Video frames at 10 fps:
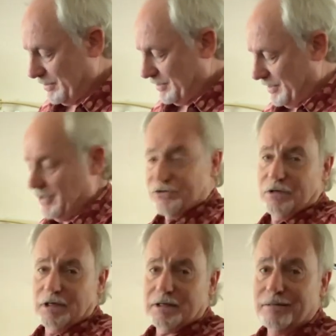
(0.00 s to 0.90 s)
these are
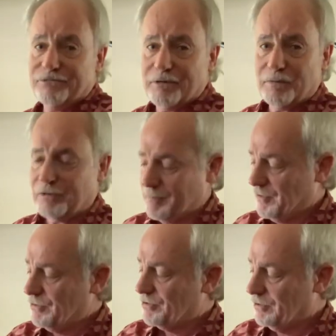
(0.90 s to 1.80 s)
not comfortable. I mean,
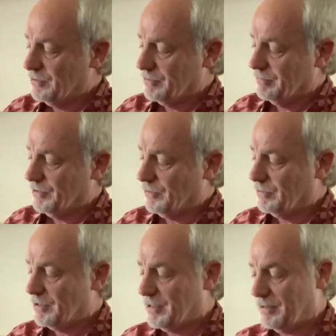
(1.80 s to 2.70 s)

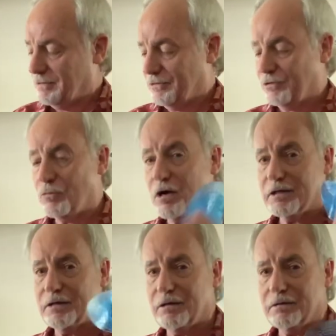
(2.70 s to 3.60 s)
you're
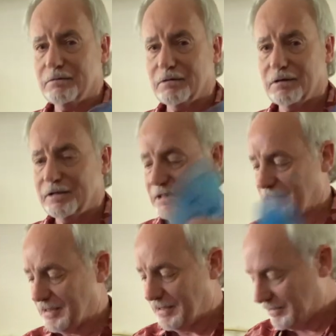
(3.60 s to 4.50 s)
walking on these
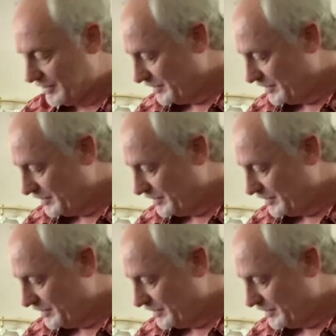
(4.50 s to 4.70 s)
guys.